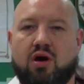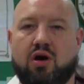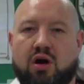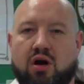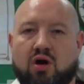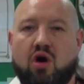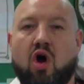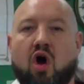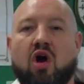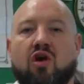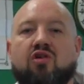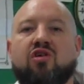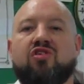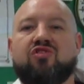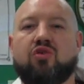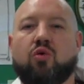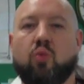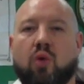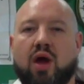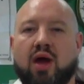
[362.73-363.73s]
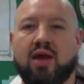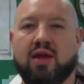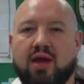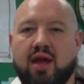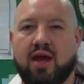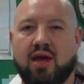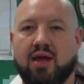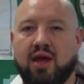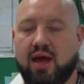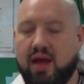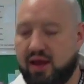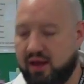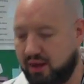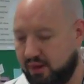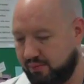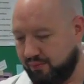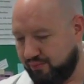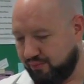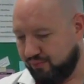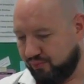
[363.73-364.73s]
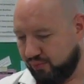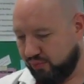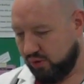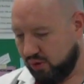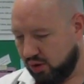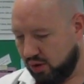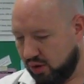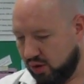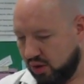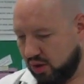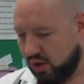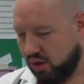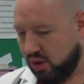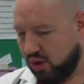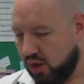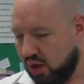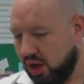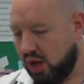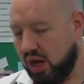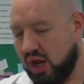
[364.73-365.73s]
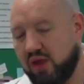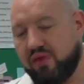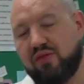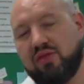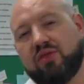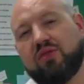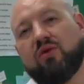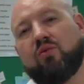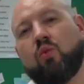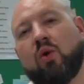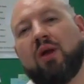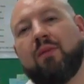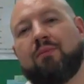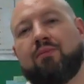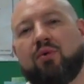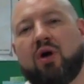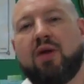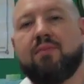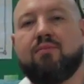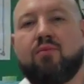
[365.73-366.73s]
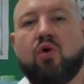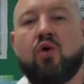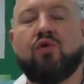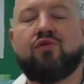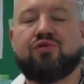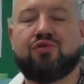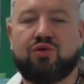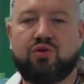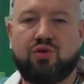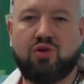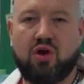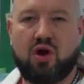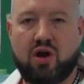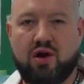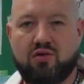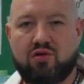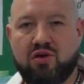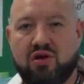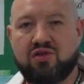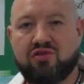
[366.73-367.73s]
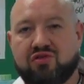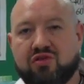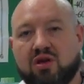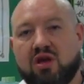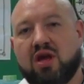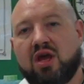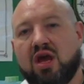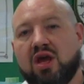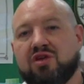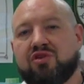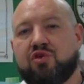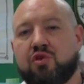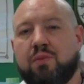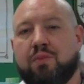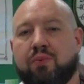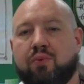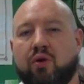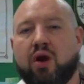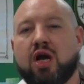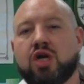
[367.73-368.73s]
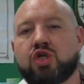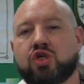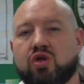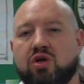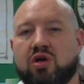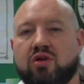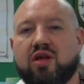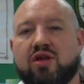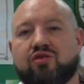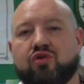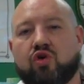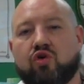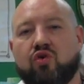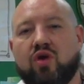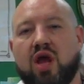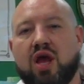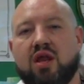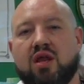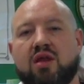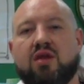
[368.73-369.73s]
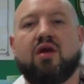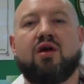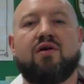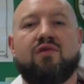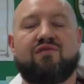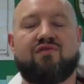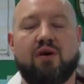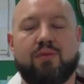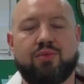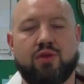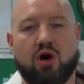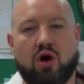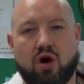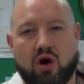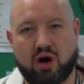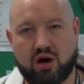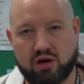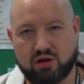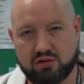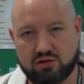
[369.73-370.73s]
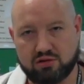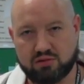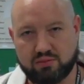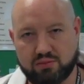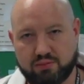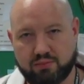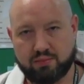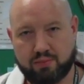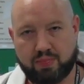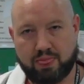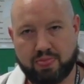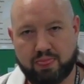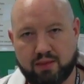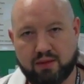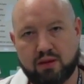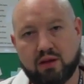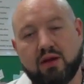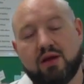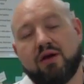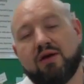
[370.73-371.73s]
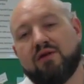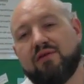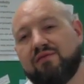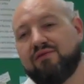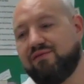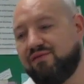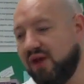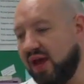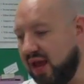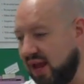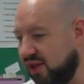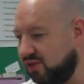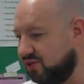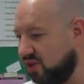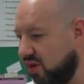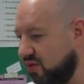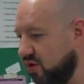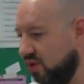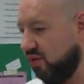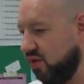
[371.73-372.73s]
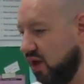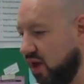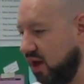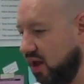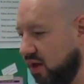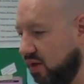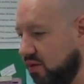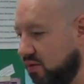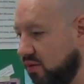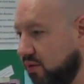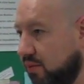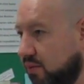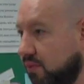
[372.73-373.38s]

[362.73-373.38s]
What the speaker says: the heart. Arteries away, AA. And the way blood moves through the arteries is through pressure that's created from the heart. Veins, on the other hand...